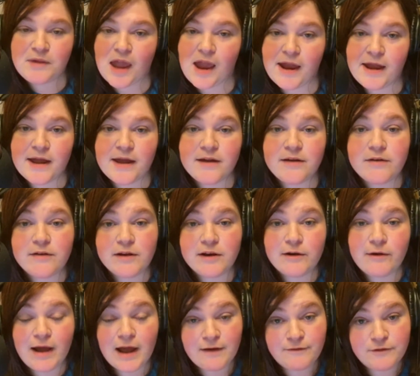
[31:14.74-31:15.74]
And,
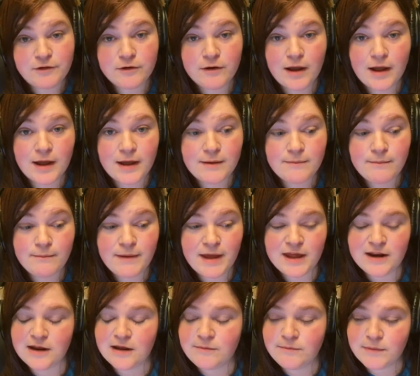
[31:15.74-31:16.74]
after I
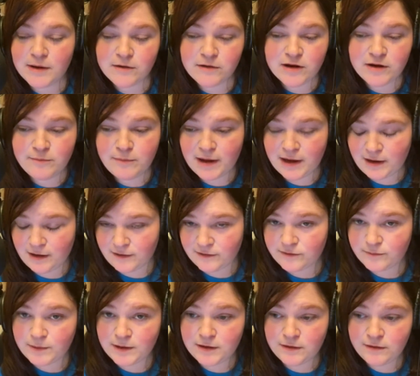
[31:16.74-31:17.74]
met and married my
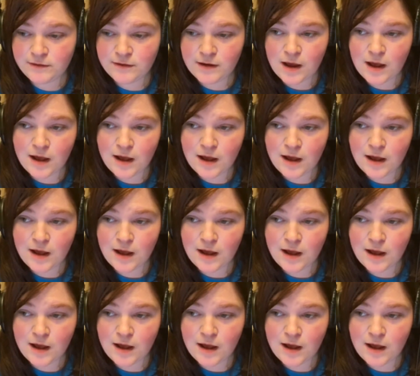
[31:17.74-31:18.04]
husband,